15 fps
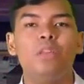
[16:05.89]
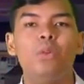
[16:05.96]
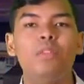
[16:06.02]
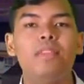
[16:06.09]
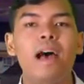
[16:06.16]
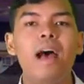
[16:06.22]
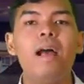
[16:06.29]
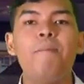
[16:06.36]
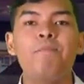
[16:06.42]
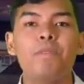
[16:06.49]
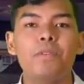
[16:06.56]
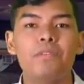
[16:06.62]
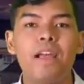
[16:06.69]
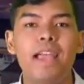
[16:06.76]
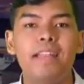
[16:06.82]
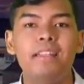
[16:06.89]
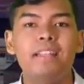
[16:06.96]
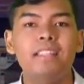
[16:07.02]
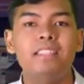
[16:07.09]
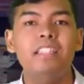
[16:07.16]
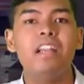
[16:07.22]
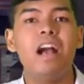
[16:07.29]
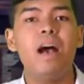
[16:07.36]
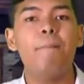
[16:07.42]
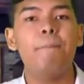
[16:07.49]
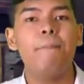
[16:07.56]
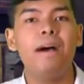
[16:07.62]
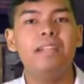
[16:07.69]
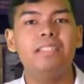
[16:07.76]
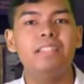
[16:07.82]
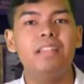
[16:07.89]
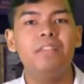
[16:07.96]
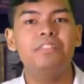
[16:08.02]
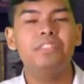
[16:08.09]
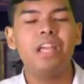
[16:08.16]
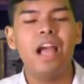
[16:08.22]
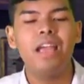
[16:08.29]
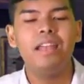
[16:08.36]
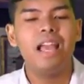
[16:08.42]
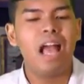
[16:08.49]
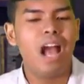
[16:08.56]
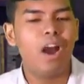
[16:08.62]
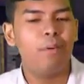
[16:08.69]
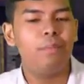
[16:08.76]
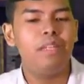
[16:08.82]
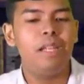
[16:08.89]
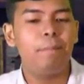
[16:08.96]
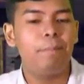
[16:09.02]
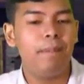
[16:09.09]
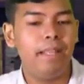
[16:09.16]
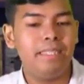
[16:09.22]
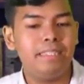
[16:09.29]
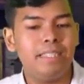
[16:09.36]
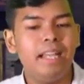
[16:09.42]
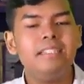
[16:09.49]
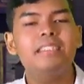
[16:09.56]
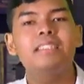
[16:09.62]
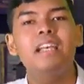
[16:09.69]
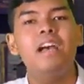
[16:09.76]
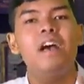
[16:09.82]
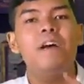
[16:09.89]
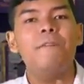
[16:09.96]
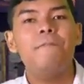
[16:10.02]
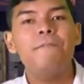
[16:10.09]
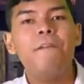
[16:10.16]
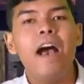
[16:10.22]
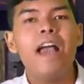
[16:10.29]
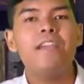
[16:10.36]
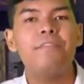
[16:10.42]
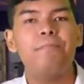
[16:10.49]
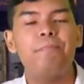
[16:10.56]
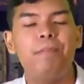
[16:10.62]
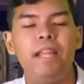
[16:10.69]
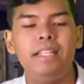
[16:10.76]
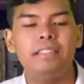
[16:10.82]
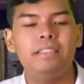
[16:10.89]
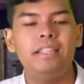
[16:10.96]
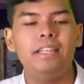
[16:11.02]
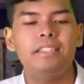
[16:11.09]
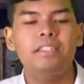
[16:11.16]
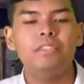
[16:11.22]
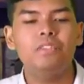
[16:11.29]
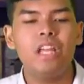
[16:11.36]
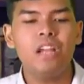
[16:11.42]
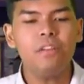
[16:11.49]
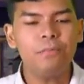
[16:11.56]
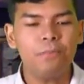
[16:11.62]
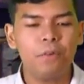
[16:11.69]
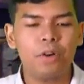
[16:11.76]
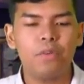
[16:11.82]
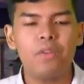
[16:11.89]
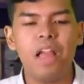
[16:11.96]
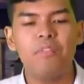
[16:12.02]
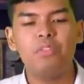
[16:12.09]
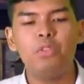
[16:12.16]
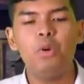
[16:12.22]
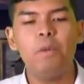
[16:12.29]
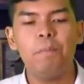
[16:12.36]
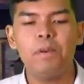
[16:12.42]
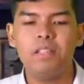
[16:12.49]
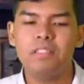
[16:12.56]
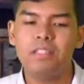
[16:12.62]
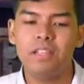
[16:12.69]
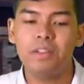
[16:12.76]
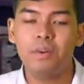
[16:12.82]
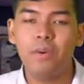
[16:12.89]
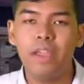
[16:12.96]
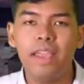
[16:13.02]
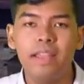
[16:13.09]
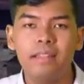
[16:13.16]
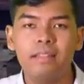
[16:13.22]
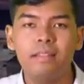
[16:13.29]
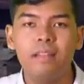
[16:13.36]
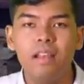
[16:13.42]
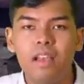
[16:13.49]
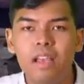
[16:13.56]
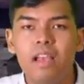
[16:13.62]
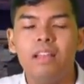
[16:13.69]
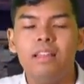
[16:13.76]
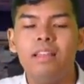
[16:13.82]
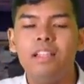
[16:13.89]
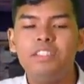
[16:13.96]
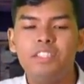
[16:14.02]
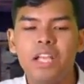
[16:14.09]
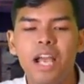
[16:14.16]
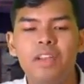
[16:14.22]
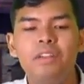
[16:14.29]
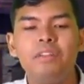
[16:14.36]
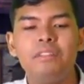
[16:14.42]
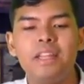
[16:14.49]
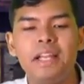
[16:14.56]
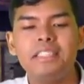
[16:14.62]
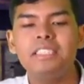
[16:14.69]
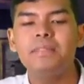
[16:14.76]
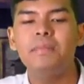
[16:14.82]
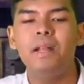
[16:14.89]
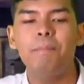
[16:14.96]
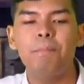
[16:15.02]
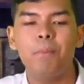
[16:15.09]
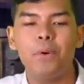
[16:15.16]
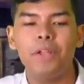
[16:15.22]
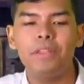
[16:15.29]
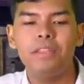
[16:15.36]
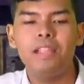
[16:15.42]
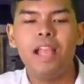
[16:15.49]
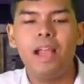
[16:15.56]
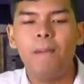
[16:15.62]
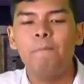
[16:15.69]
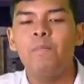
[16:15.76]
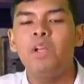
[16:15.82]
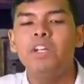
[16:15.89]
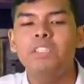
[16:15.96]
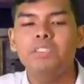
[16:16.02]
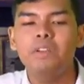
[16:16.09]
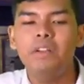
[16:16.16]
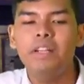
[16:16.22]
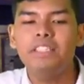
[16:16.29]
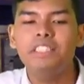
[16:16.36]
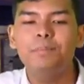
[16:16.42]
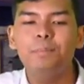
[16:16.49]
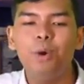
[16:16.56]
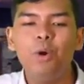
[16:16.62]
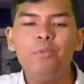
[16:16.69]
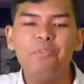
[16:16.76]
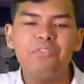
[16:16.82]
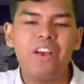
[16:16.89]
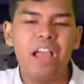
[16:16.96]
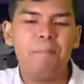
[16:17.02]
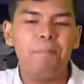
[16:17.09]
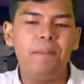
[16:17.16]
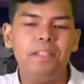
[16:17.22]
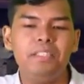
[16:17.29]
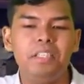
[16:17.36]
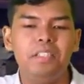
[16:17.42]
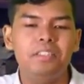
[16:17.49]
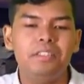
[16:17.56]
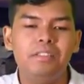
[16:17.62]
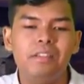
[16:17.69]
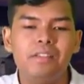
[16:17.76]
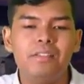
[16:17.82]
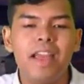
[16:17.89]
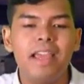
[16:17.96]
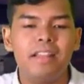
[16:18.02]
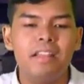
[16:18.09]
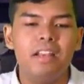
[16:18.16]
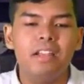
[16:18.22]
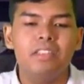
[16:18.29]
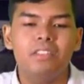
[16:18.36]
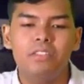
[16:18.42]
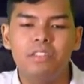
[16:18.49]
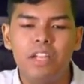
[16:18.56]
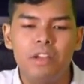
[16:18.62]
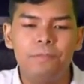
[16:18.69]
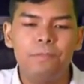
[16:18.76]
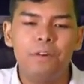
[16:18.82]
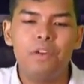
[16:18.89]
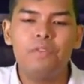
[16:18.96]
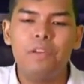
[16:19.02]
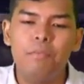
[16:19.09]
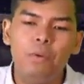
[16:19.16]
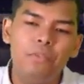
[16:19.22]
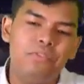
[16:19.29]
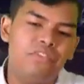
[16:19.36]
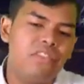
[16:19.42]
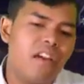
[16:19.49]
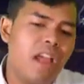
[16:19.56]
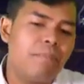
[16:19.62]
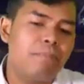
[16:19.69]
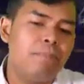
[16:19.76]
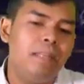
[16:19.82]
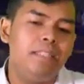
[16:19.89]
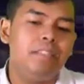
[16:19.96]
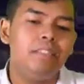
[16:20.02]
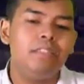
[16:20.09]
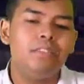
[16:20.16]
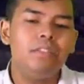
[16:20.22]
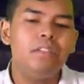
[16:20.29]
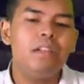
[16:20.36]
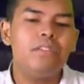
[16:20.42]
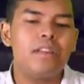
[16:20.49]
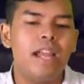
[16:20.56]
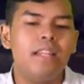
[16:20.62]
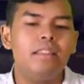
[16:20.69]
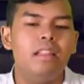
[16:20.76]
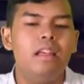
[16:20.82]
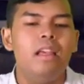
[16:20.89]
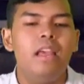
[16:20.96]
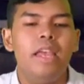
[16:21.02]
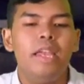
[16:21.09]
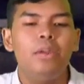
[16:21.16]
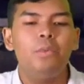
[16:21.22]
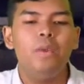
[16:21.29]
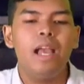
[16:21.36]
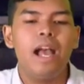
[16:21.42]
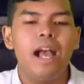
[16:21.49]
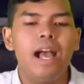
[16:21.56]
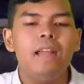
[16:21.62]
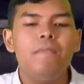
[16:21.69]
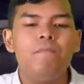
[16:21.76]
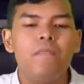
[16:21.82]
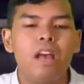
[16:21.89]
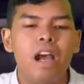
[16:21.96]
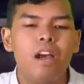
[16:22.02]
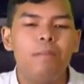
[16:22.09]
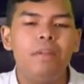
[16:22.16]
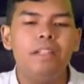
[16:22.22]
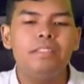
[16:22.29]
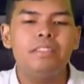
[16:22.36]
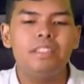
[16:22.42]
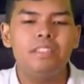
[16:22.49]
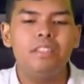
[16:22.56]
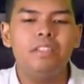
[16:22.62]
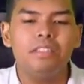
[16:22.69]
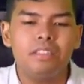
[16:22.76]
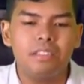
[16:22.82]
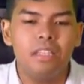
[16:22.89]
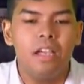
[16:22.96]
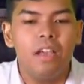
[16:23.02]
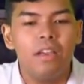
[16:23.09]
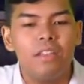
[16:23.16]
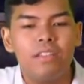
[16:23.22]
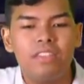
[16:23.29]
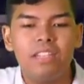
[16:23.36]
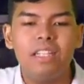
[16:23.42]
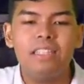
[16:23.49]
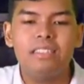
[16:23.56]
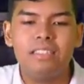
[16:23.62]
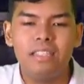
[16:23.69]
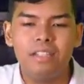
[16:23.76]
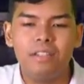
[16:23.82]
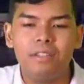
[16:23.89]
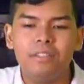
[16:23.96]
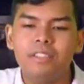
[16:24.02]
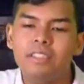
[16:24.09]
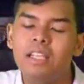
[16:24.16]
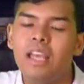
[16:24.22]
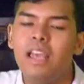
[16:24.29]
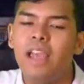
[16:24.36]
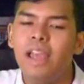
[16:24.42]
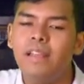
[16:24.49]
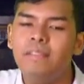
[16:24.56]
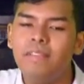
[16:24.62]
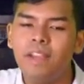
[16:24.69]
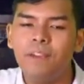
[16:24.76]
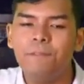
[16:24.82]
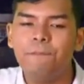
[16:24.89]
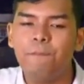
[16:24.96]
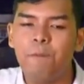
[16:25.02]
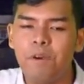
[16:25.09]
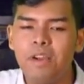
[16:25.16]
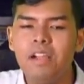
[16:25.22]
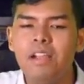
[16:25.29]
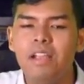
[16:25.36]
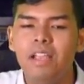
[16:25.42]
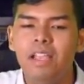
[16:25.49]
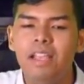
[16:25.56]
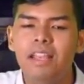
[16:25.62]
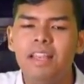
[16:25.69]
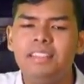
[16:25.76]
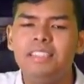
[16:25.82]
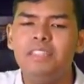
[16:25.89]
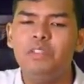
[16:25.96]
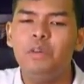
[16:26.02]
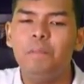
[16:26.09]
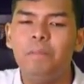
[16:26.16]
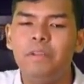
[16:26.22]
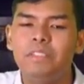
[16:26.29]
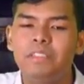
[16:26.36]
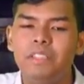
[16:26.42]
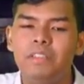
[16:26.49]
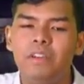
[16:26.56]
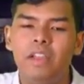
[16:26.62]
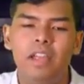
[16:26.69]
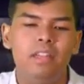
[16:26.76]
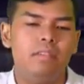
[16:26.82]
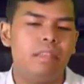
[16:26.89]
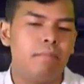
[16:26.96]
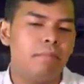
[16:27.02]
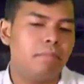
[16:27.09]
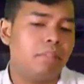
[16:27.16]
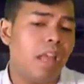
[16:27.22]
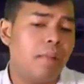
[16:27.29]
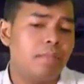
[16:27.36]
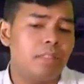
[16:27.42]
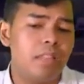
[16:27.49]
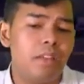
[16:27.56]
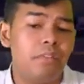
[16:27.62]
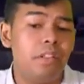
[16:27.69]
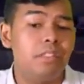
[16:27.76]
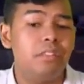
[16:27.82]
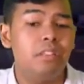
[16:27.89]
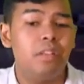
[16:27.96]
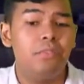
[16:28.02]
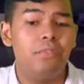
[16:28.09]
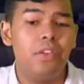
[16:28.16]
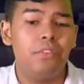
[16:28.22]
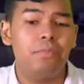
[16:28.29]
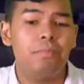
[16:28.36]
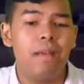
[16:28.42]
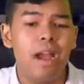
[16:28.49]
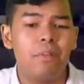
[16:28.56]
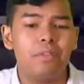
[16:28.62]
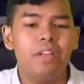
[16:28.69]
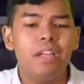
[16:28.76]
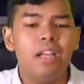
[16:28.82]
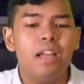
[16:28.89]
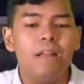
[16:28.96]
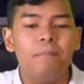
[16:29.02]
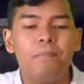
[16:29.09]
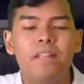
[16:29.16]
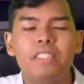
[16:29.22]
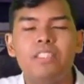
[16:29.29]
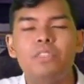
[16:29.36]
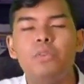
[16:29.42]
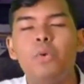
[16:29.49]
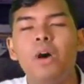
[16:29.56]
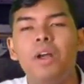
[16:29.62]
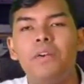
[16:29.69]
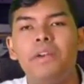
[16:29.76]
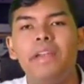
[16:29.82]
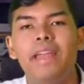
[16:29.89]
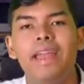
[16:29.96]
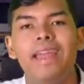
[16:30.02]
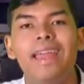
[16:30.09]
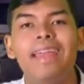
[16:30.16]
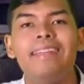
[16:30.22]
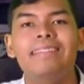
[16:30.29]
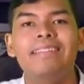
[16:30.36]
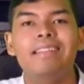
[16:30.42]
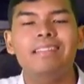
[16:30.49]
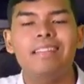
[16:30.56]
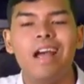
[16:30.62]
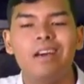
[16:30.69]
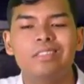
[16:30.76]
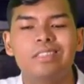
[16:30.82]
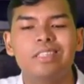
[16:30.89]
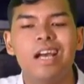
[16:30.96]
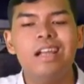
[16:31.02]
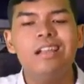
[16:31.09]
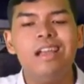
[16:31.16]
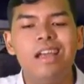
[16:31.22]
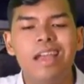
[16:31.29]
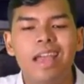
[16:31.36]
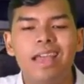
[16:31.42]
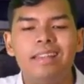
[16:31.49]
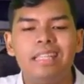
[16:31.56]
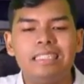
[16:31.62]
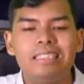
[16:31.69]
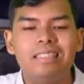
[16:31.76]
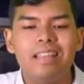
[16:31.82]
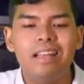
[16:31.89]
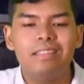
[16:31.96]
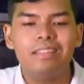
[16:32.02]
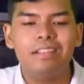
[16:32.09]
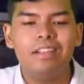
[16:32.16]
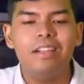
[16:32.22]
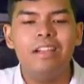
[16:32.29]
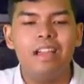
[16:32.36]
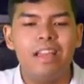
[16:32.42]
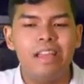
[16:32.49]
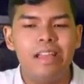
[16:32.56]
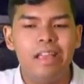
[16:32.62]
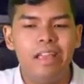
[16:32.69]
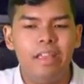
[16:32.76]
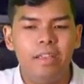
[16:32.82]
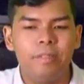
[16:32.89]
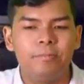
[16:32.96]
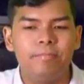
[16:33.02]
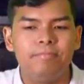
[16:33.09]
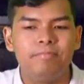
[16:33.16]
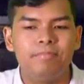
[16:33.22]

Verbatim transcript: To the right. Kasi nga, positive siya. In how many places? five places. So therefore, we have two point zero eight. Nandyan yung decimal point niya. So let's move five places to the right. So therefore, we move five places to the right, and we add how many zeros? three zeros. And therefore, ilan si two point zero eight times ten raised to the fifth power? That's two hundred eight thousand, and that's letter A.